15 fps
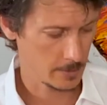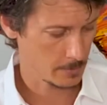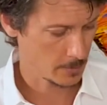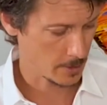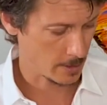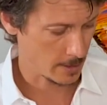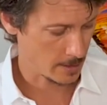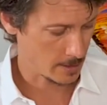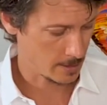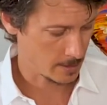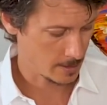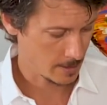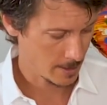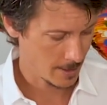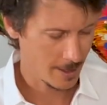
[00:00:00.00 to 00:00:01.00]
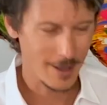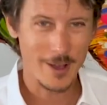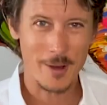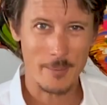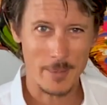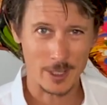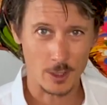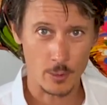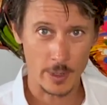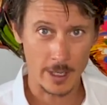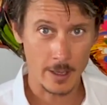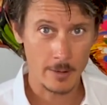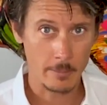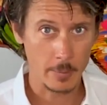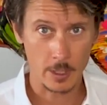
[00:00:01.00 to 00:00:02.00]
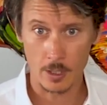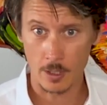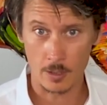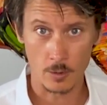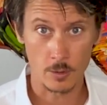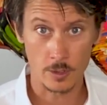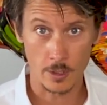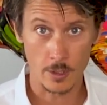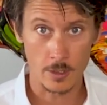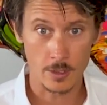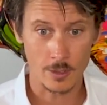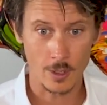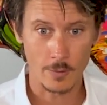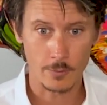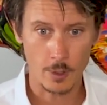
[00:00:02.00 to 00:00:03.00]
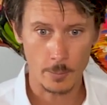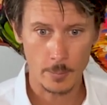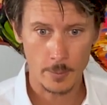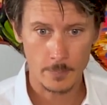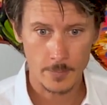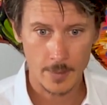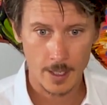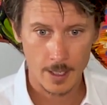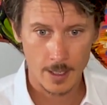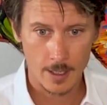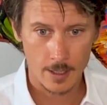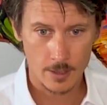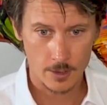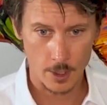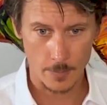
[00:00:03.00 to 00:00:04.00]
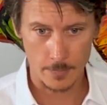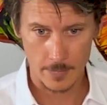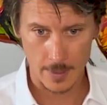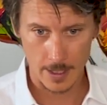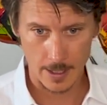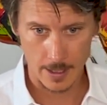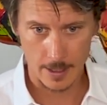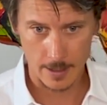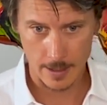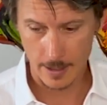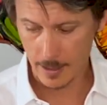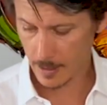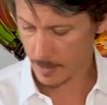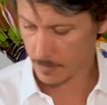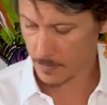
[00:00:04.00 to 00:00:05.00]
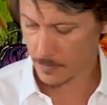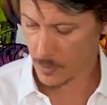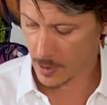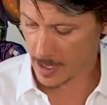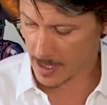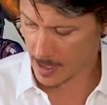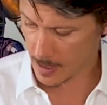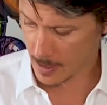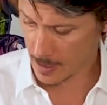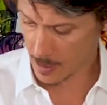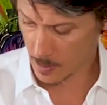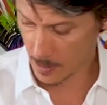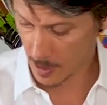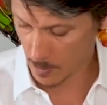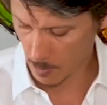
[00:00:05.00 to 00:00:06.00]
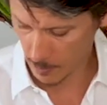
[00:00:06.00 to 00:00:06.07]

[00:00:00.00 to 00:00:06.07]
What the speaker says: So this is much quicker, but you can also use stovetop. So very easy. This is what we